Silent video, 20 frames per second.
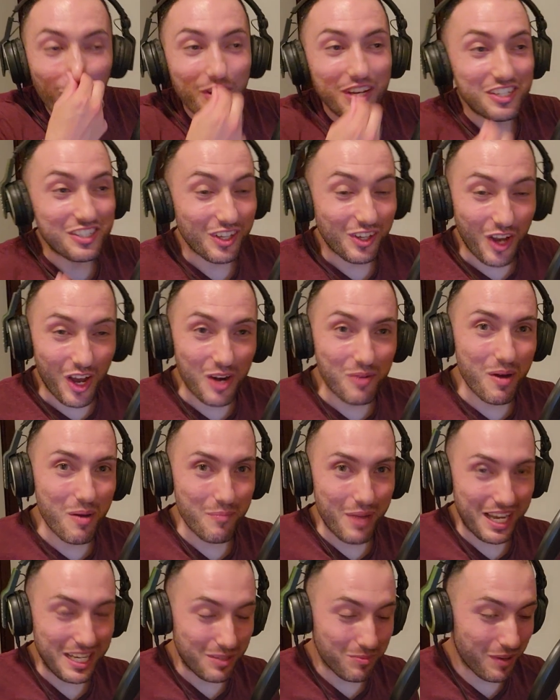We used to go to my
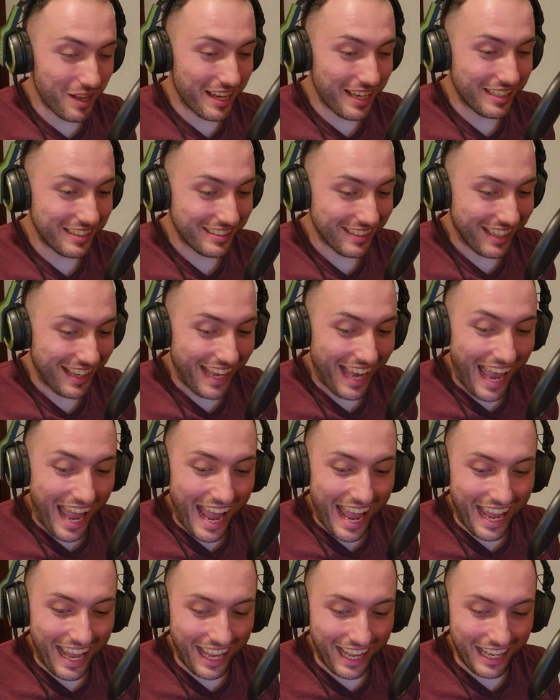mate's place,
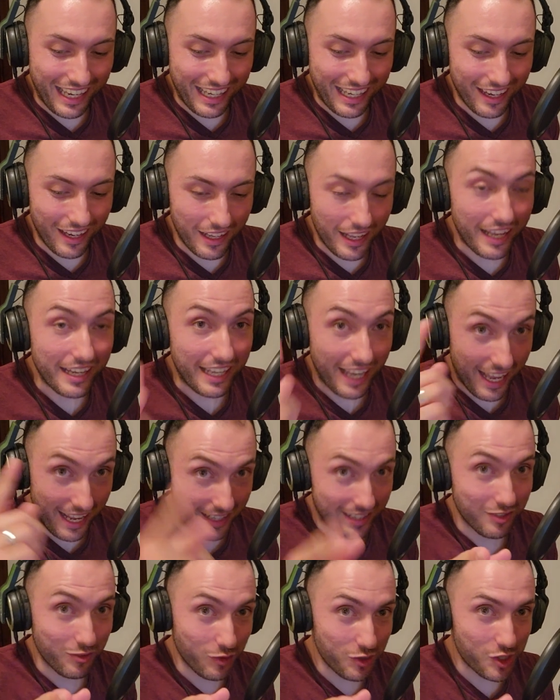and again,
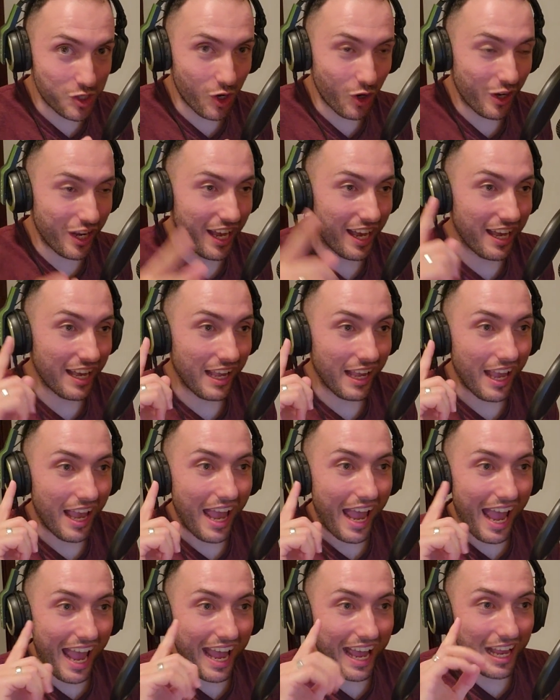this was John Kay,
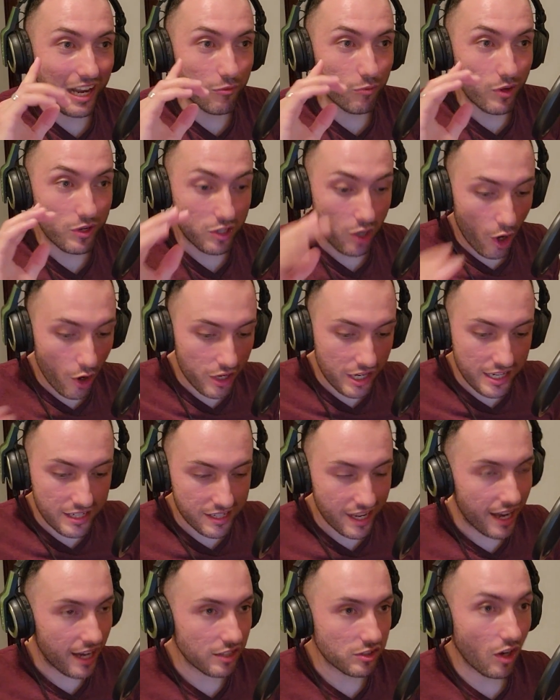and we'd go to his
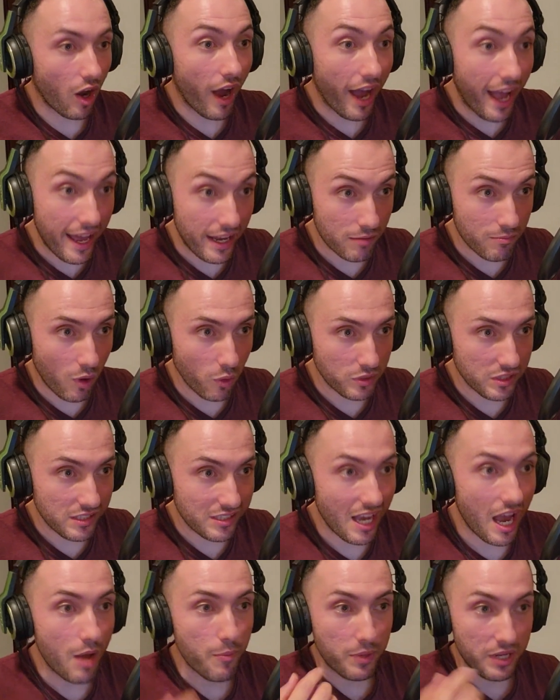house. I had a
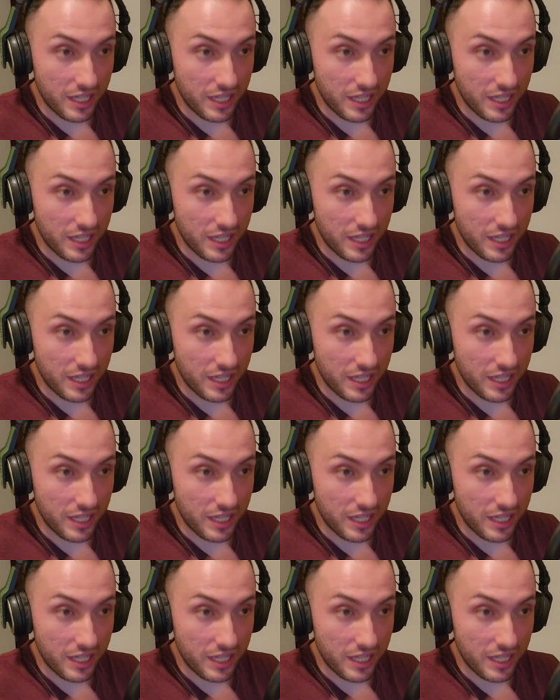multi-tap.